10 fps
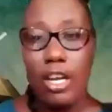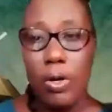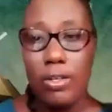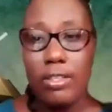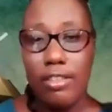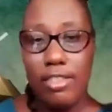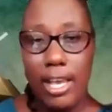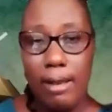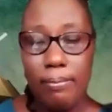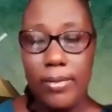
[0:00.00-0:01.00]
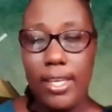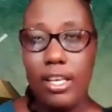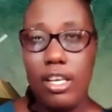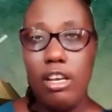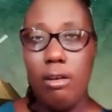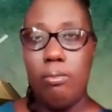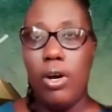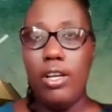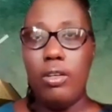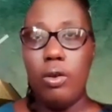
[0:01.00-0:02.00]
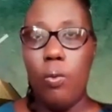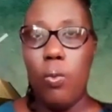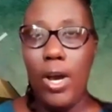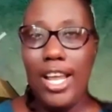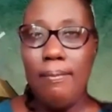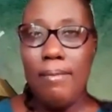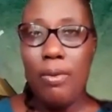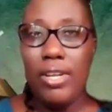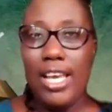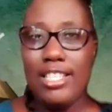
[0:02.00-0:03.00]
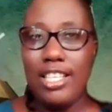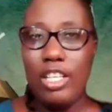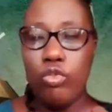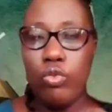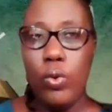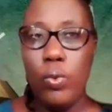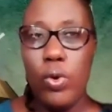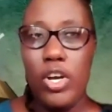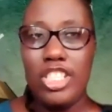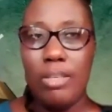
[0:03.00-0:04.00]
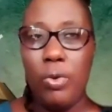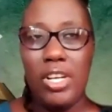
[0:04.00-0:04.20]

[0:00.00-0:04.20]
about them. But what I mean when I say true worship,